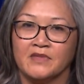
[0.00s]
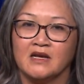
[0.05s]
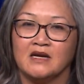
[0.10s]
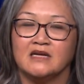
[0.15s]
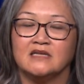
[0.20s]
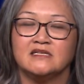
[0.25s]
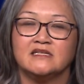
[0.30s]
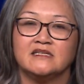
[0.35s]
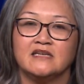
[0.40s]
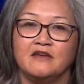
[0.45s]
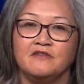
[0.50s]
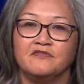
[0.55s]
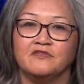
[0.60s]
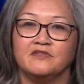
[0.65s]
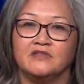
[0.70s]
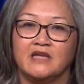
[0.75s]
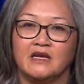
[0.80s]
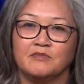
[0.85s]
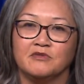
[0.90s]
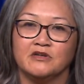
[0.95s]
A safe
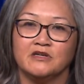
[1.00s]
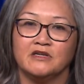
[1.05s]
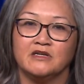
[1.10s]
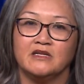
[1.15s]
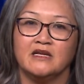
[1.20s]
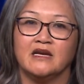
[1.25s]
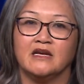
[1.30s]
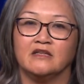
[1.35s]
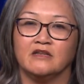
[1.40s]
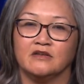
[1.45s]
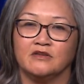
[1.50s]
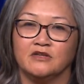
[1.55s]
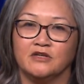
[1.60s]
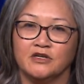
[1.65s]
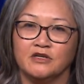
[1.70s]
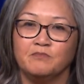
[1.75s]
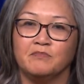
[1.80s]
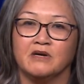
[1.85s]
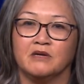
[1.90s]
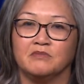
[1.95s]
neighborhood and a
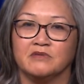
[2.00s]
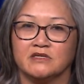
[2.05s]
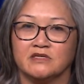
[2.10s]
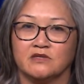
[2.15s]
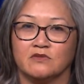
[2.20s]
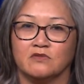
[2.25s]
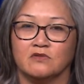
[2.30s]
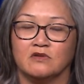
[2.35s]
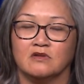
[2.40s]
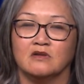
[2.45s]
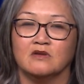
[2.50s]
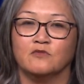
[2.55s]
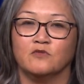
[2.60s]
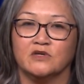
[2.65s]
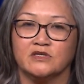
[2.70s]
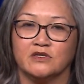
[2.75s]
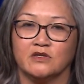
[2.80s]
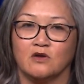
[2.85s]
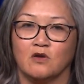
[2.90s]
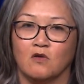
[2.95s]
good public school
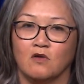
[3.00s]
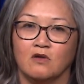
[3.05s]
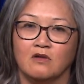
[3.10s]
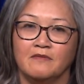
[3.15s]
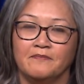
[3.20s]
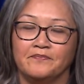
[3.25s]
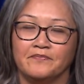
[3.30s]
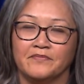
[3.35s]
was the goal.